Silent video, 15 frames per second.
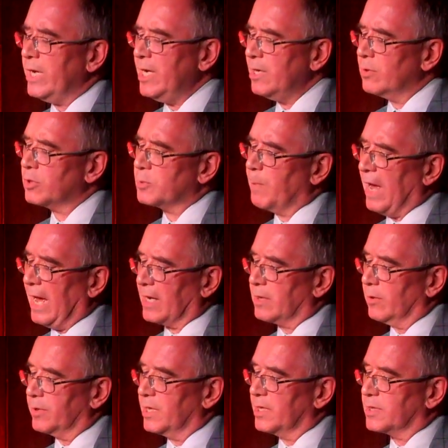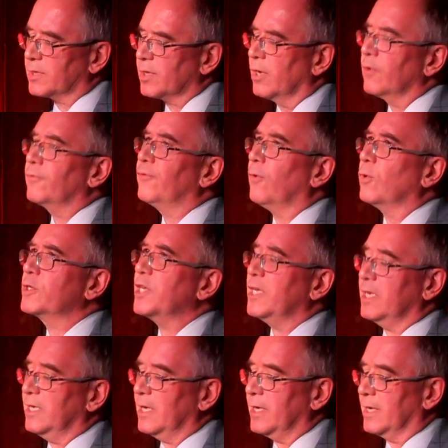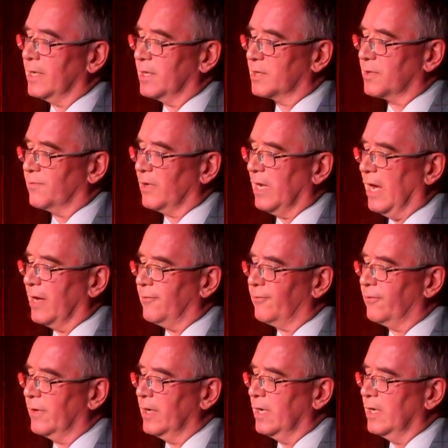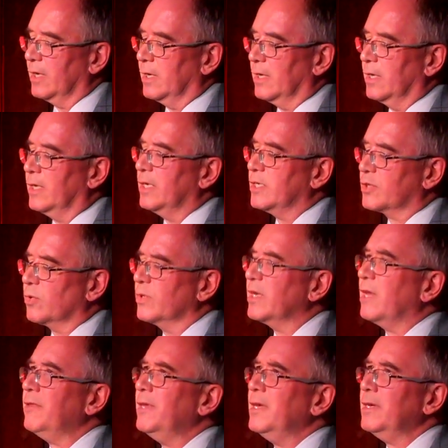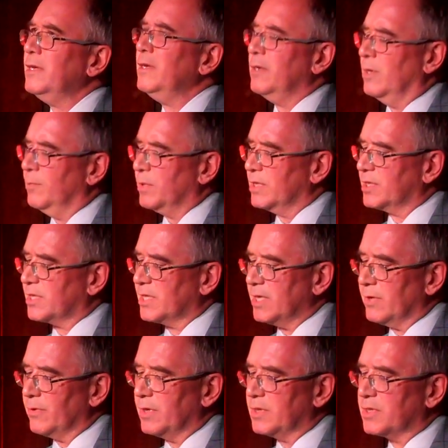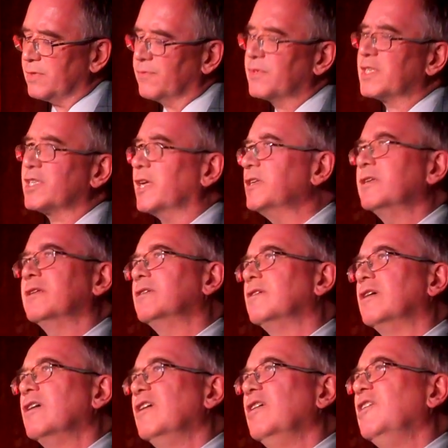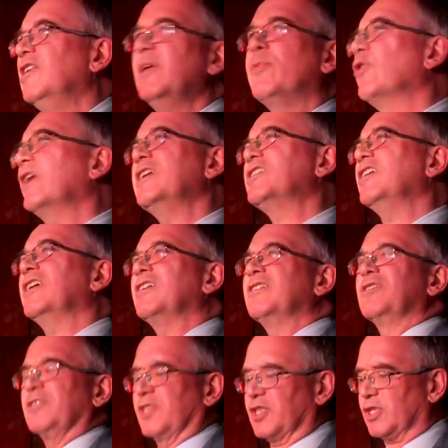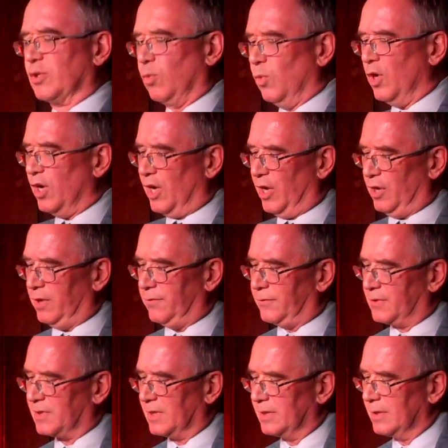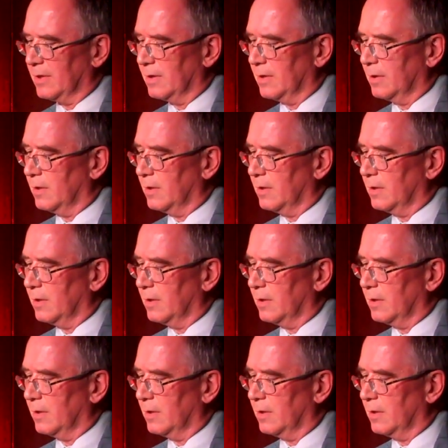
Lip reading: When he looked back on his 40 years of life, he saw nothing but a series of sudden, liberating swerves.